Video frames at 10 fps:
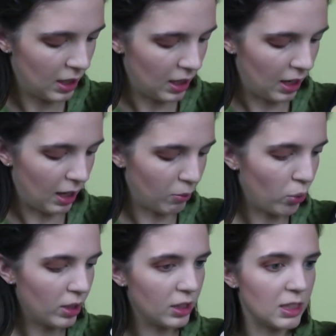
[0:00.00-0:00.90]
and I'm
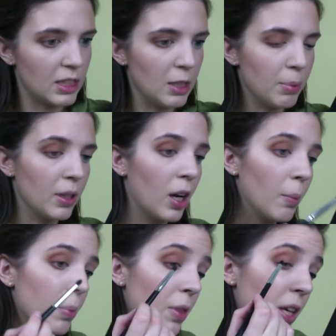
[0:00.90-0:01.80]
going to deepen
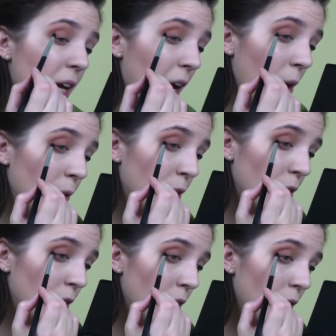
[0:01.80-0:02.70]
up the outer